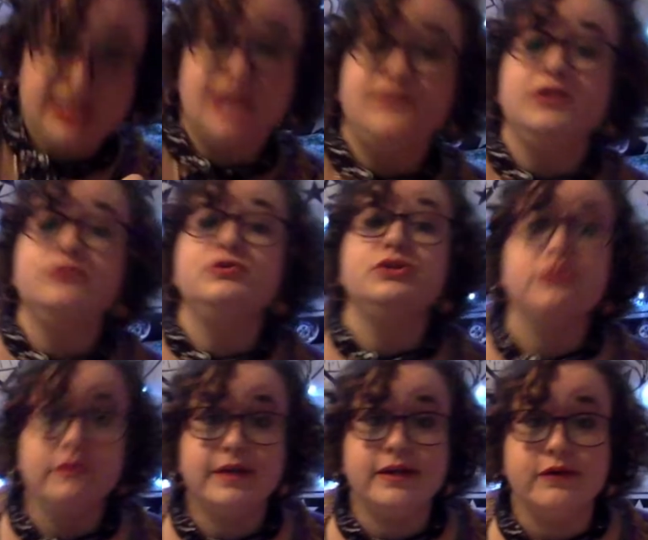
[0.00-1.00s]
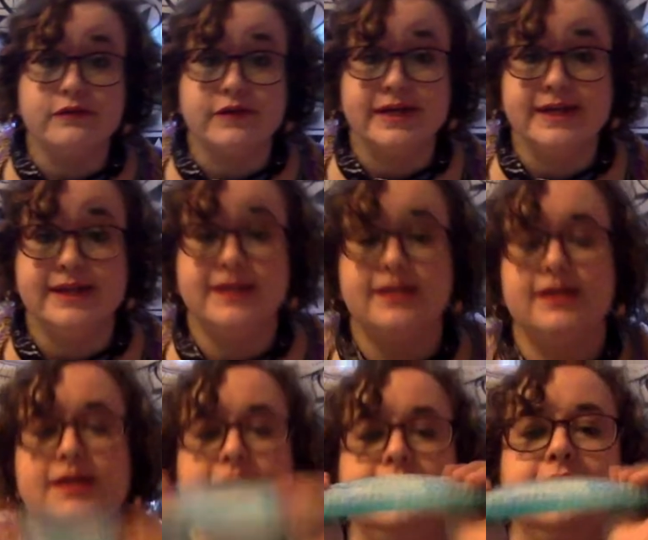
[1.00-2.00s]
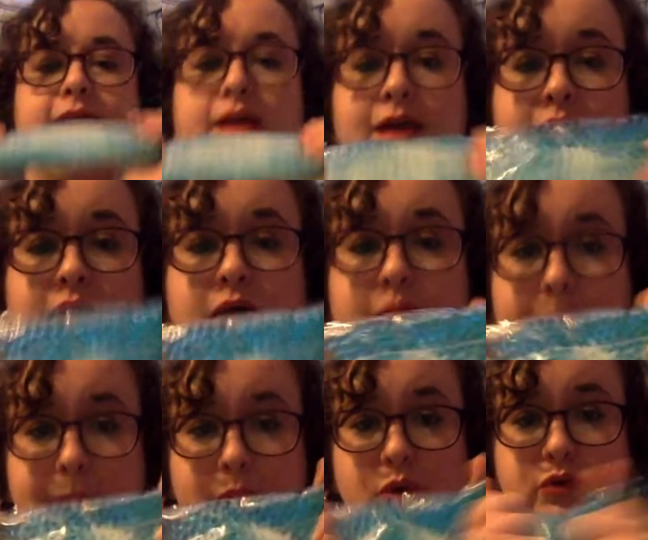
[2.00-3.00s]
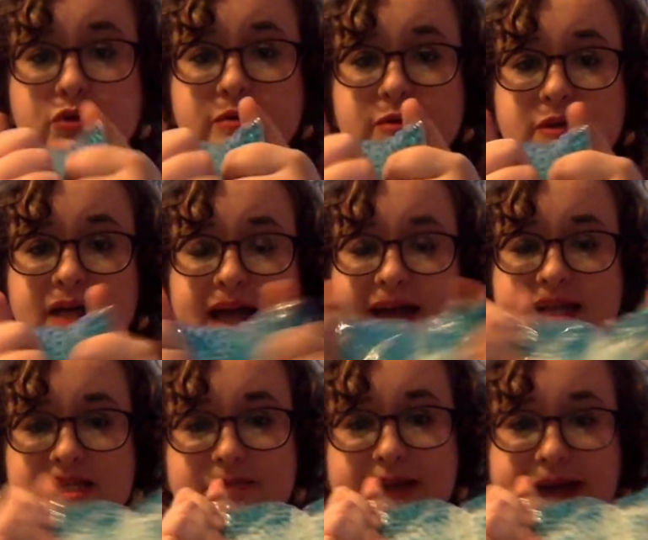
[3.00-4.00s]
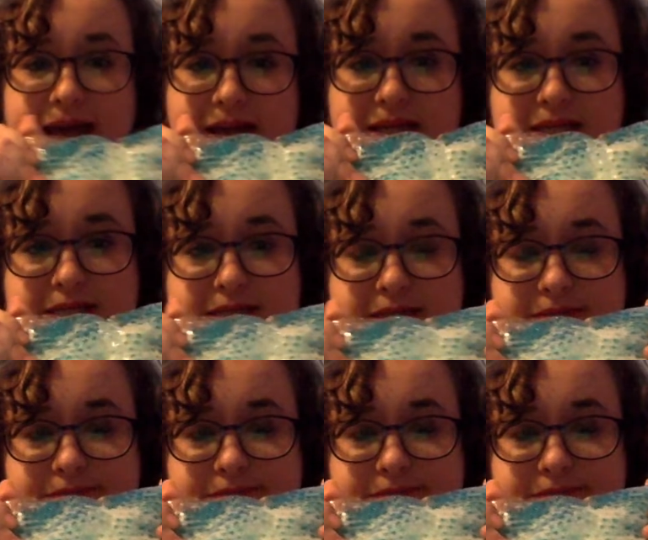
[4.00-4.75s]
If you do get overheated, moldable ice packs.